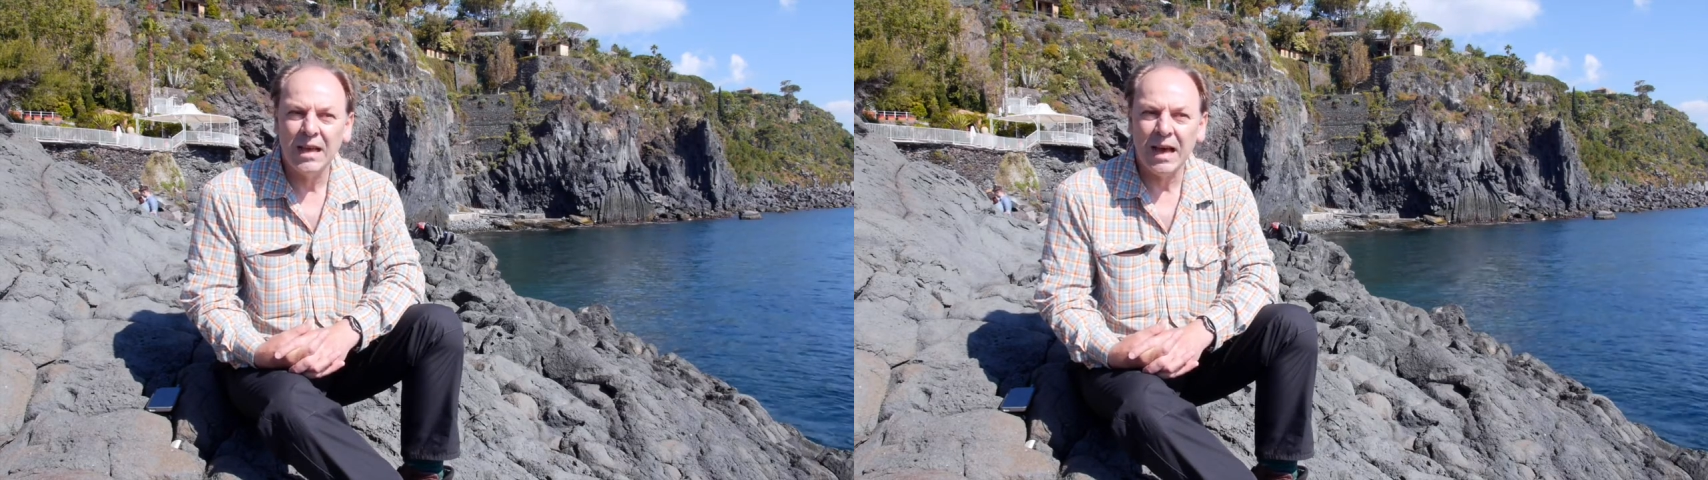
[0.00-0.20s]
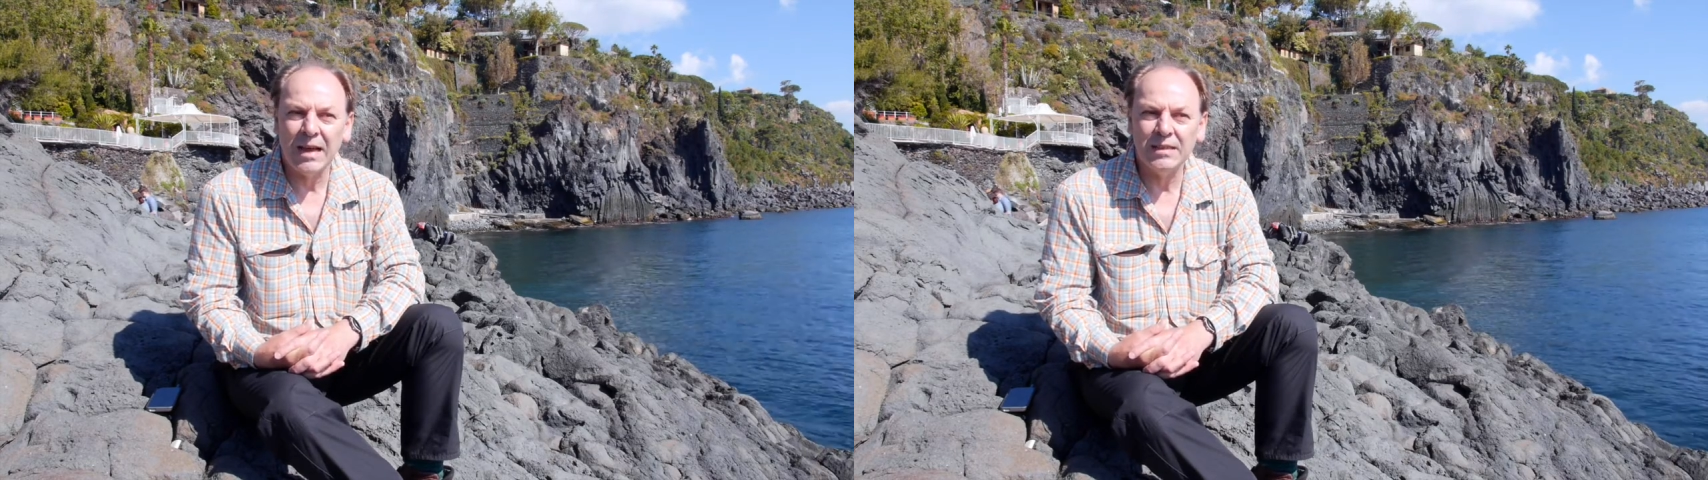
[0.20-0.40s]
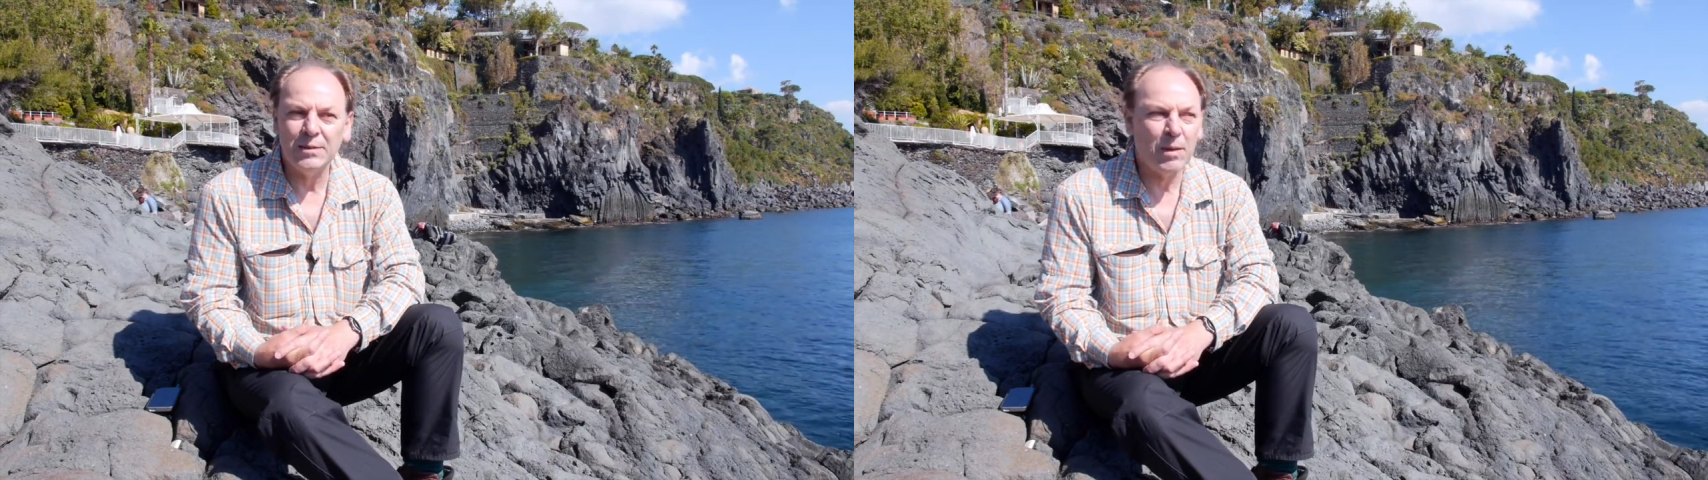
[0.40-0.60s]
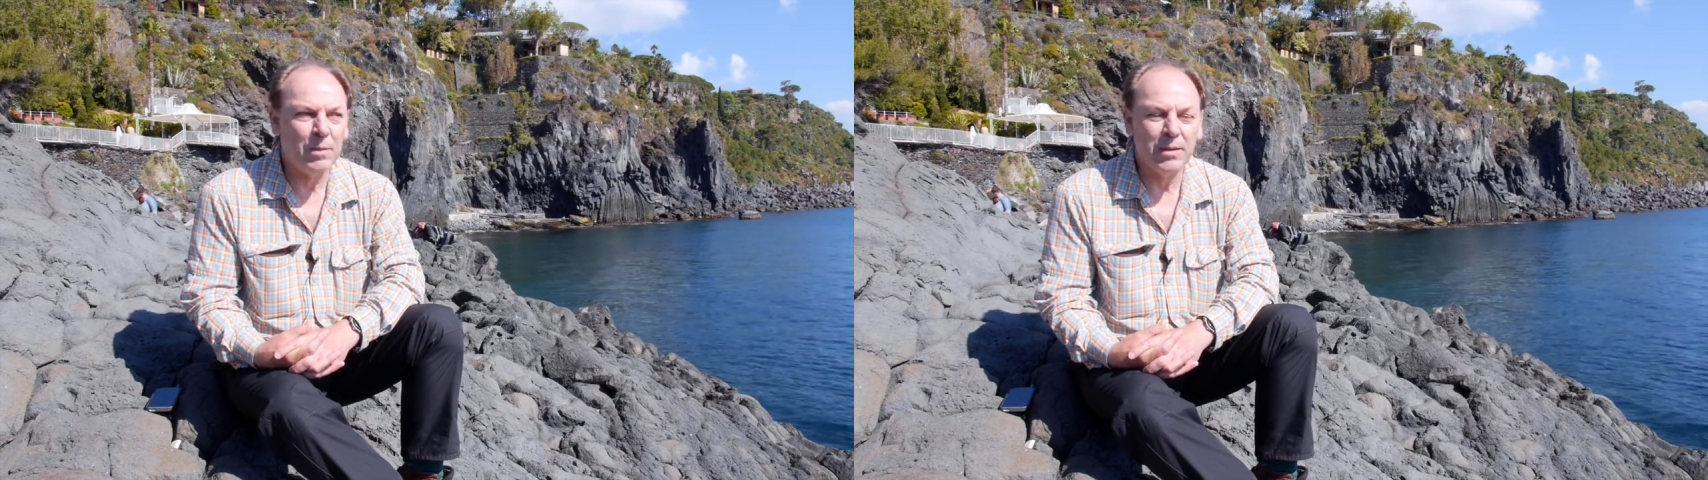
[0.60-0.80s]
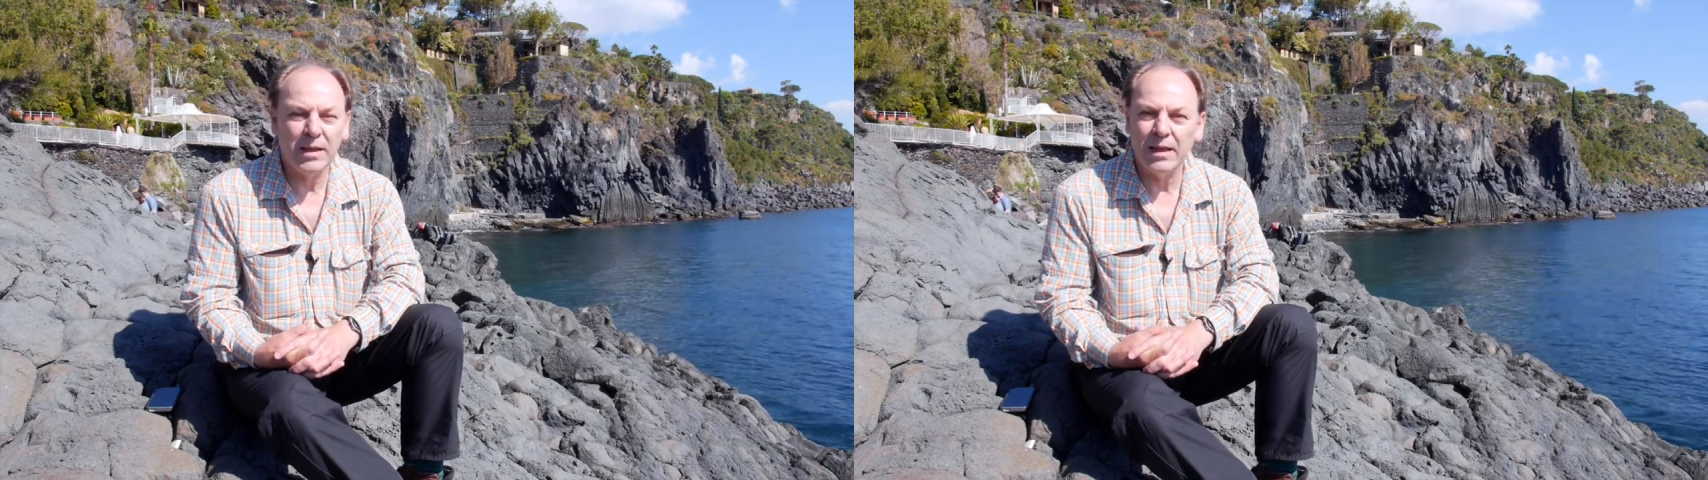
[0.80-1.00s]
and I did
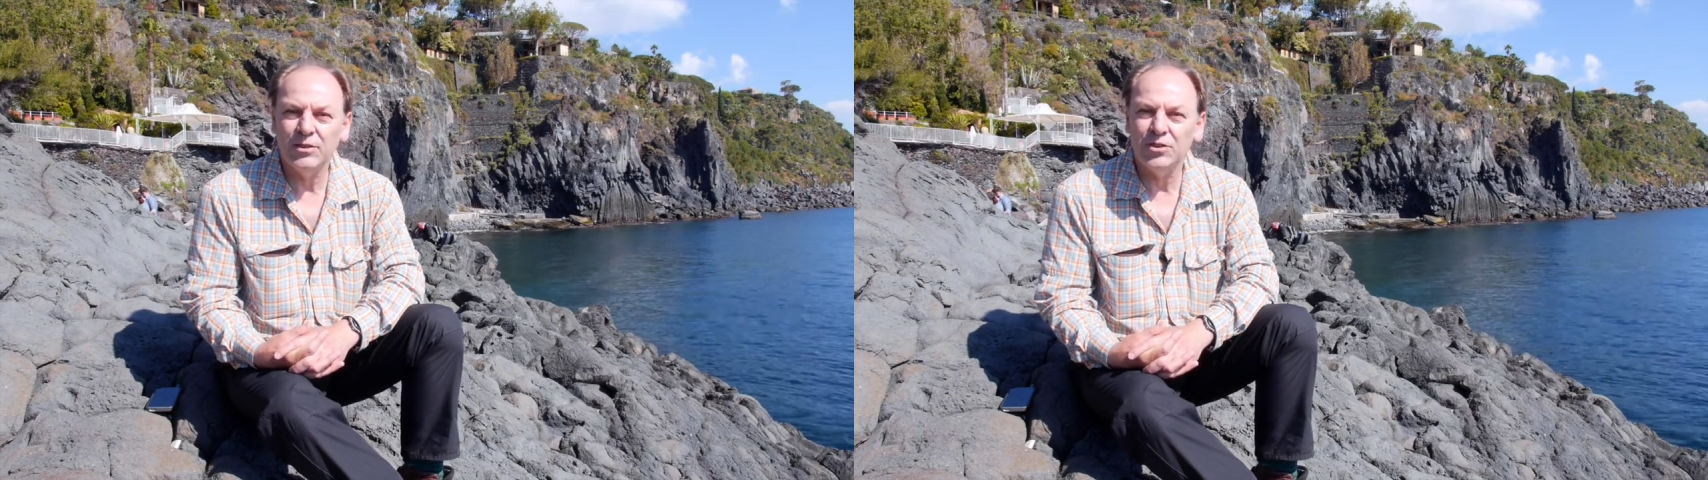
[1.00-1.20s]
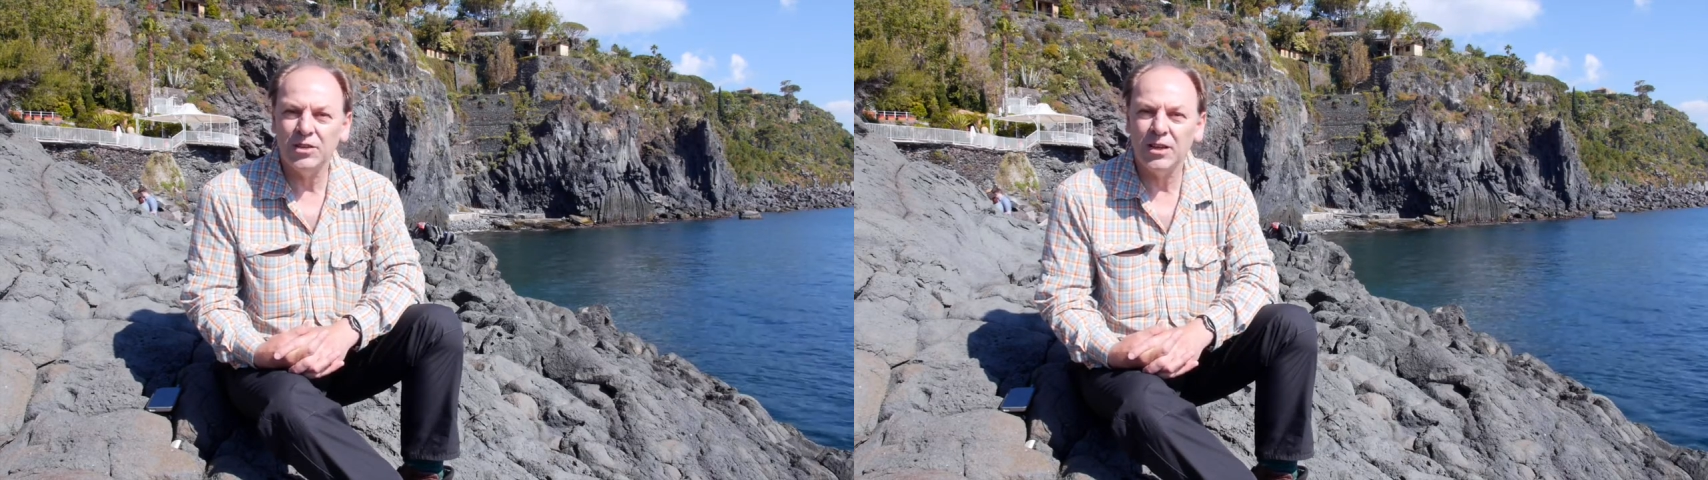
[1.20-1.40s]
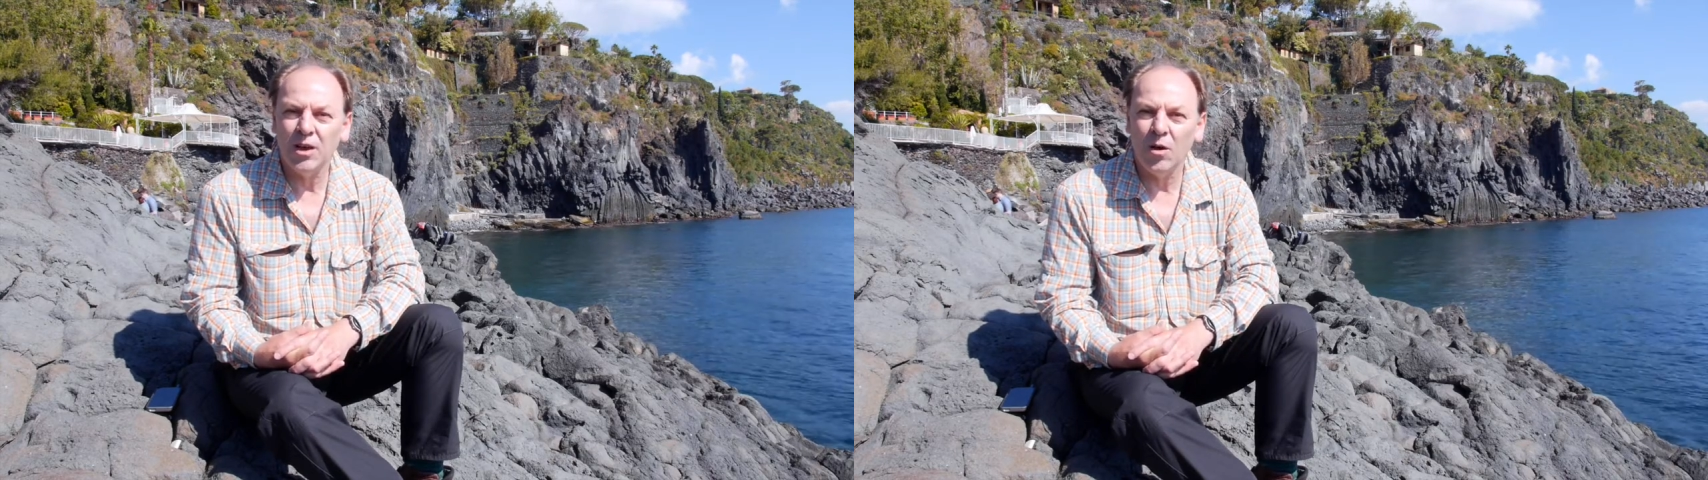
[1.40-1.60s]
my PhD